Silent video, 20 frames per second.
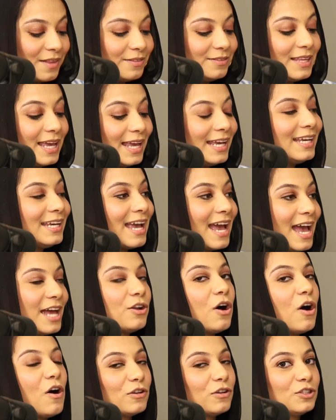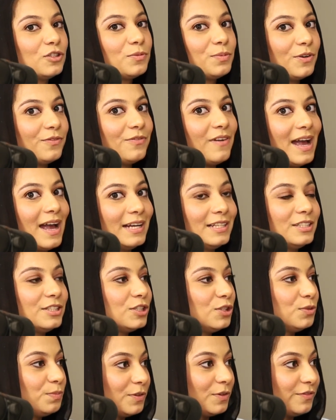They can also provide
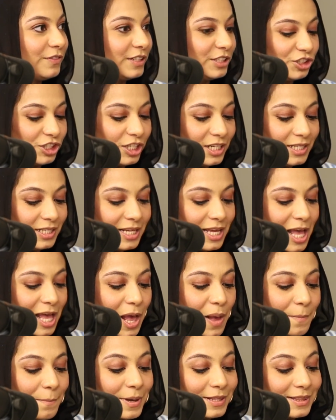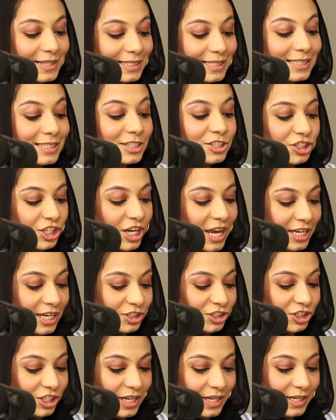supervision, but this is
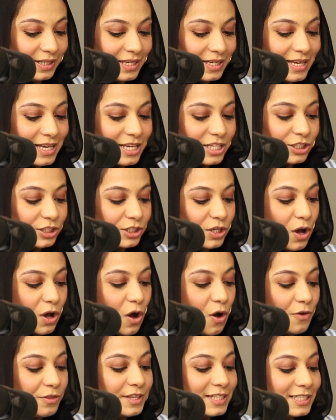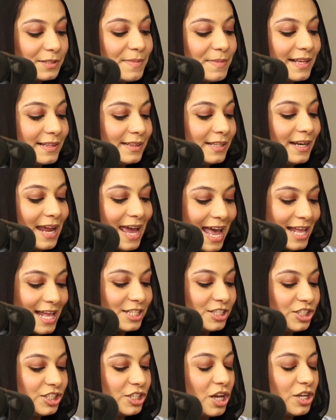changing. So this method
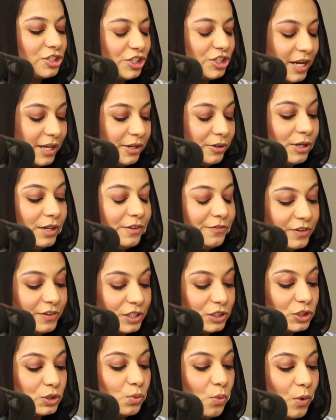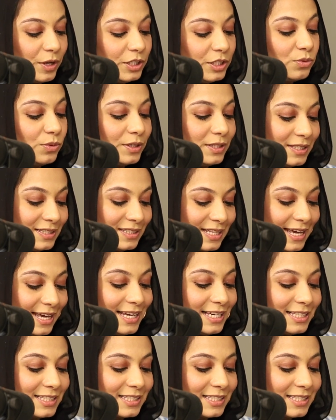ends January 1st, 2026.